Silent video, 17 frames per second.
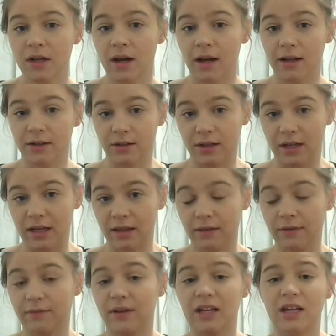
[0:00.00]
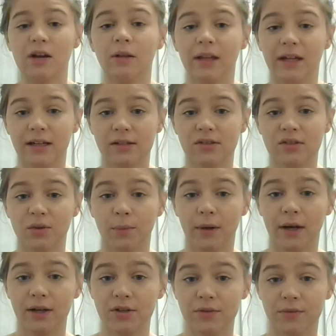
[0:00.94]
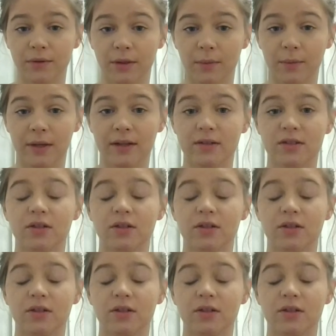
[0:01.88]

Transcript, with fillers: underneath, video links to watch for the week.